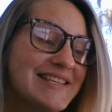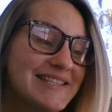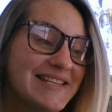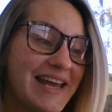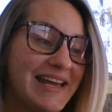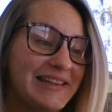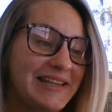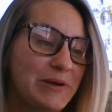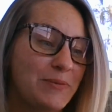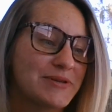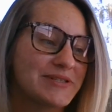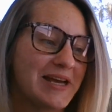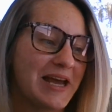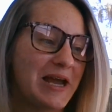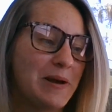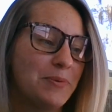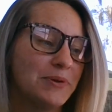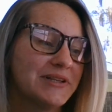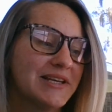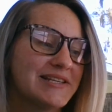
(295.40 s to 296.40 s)
Stanley was
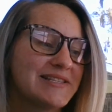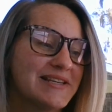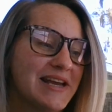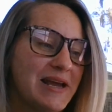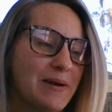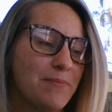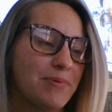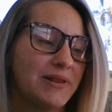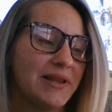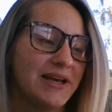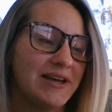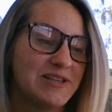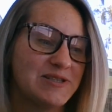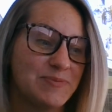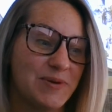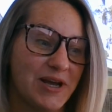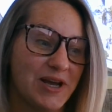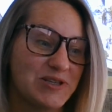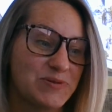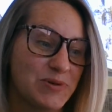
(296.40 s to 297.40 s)
able to stay in place
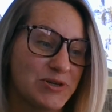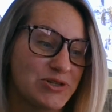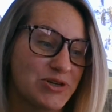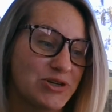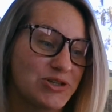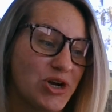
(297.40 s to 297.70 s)
because Mr.